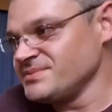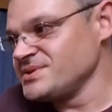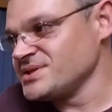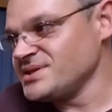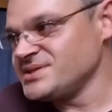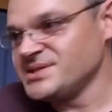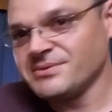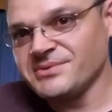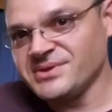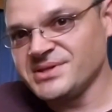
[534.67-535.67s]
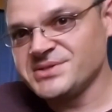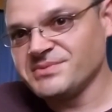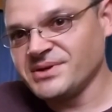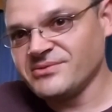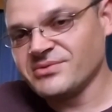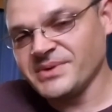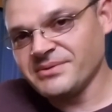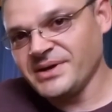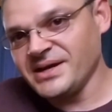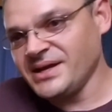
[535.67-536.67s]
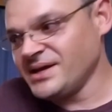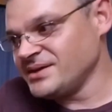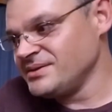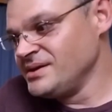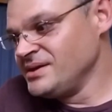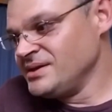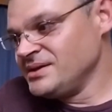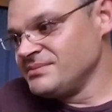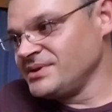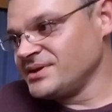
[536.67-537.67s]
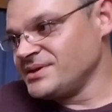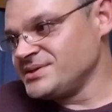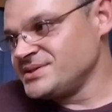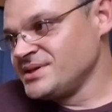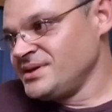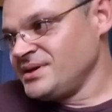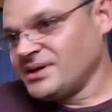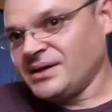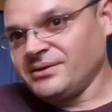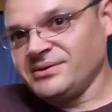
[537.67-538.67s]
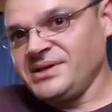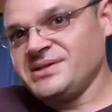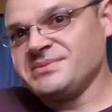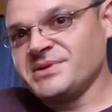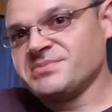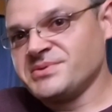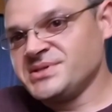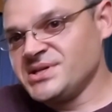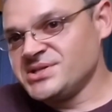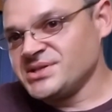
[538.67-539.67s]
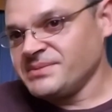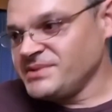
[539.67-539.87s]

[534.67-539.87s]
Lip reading: I'm just going to stick with this one for my right hand because I don't need as much precision.